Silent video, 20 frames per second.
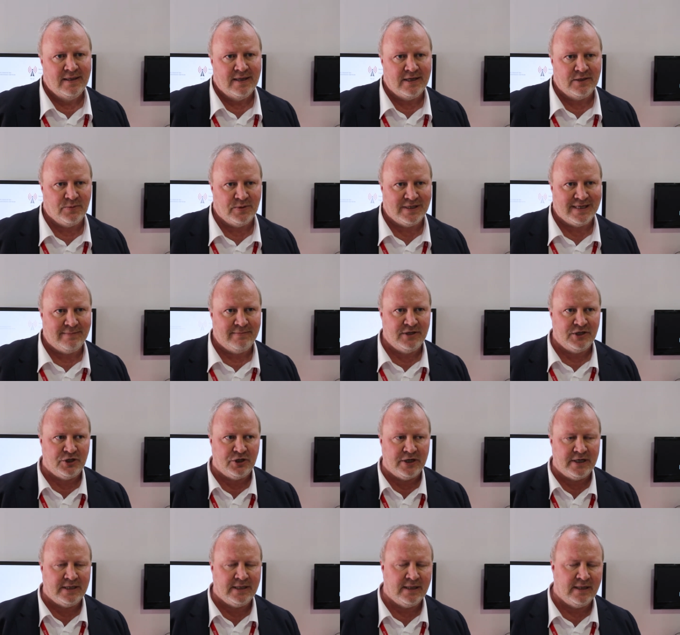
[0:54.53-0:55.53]
is we're
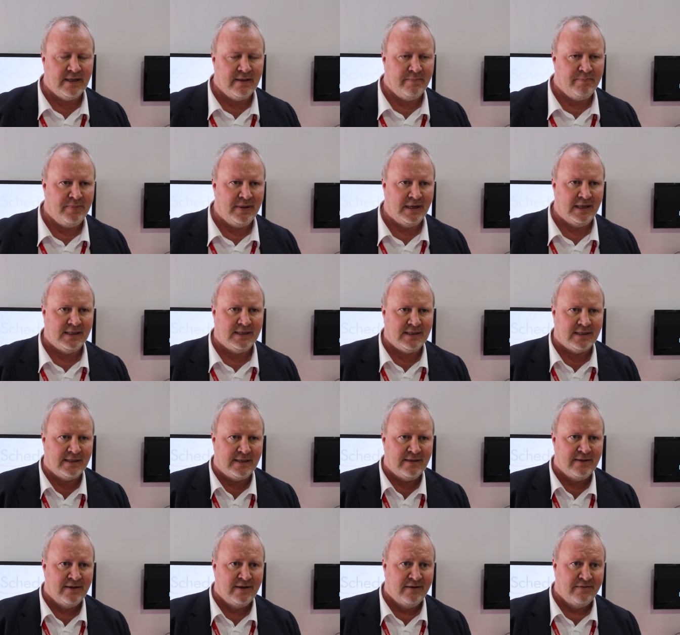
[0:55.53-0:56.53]
demonstrating the
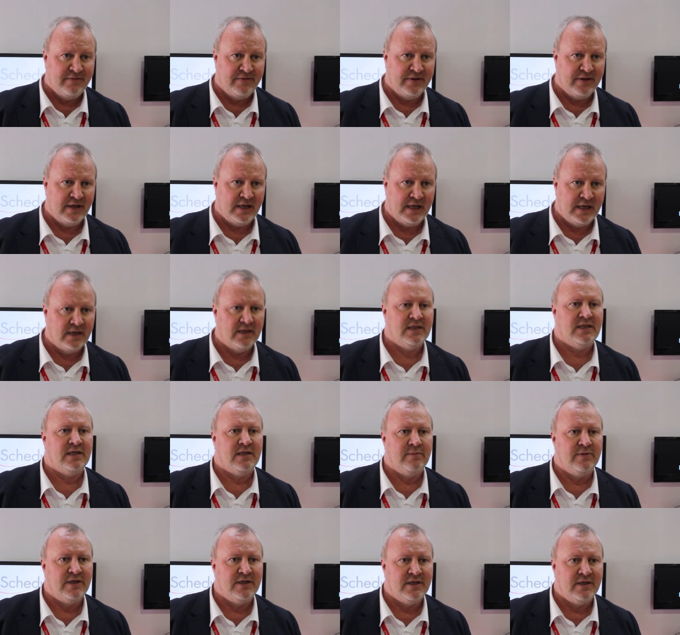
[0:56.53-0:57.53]
ability for the
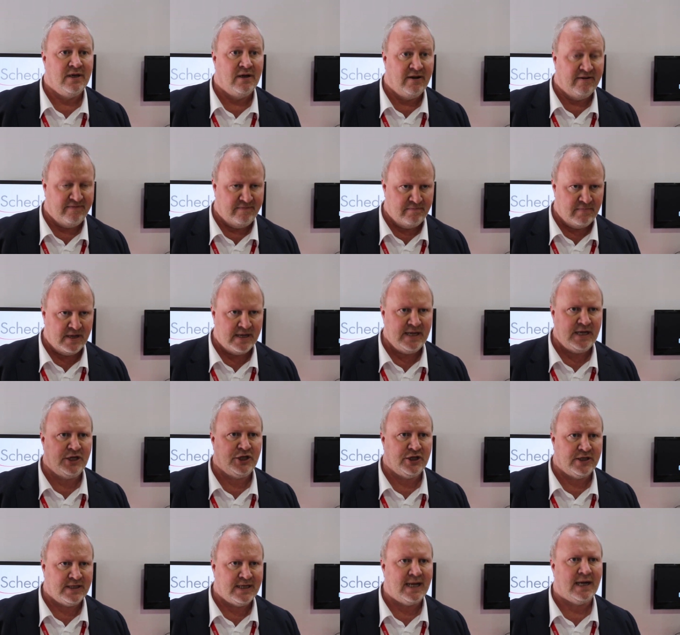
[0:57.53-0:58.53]
customers of
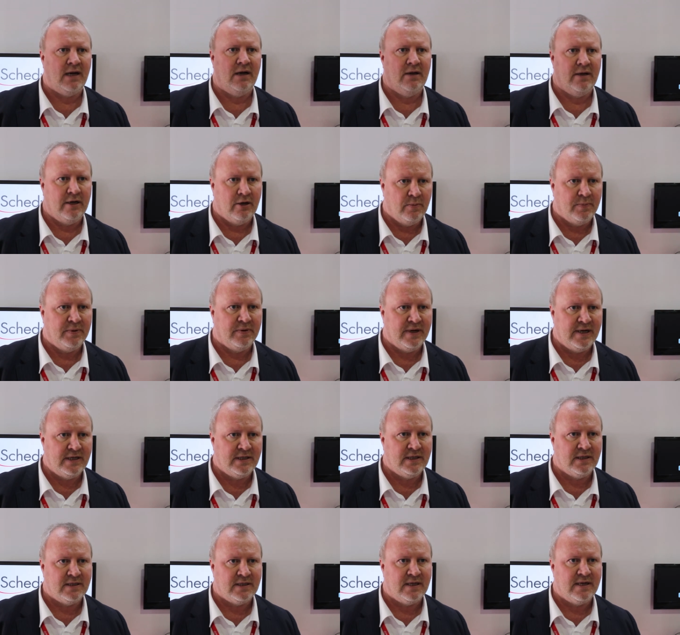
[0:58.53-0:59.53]
major satellite
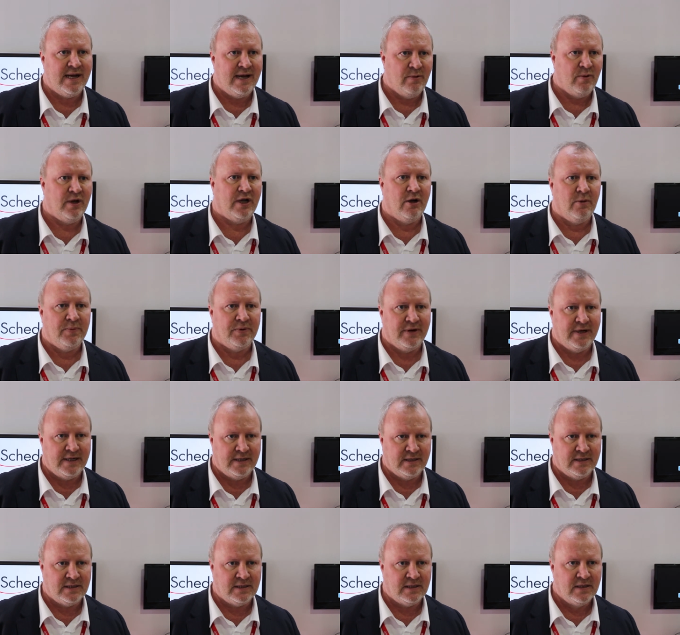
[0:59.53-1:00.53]
operators and network
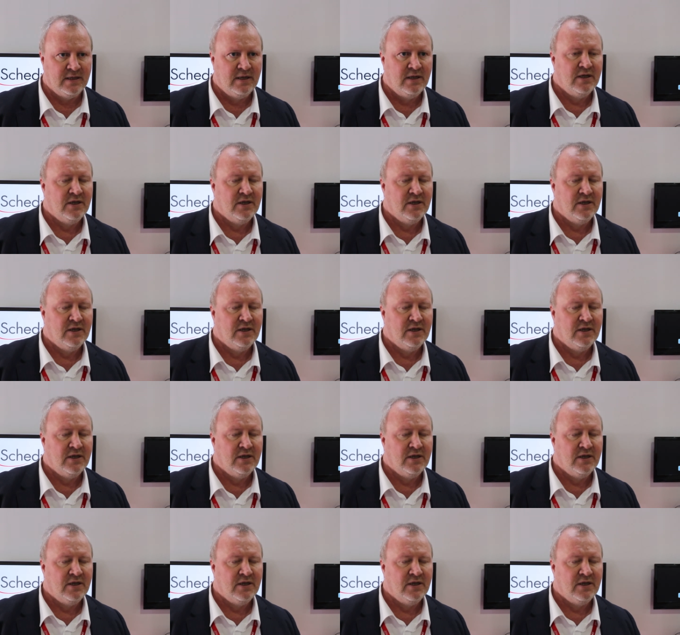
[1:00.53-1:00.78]
operators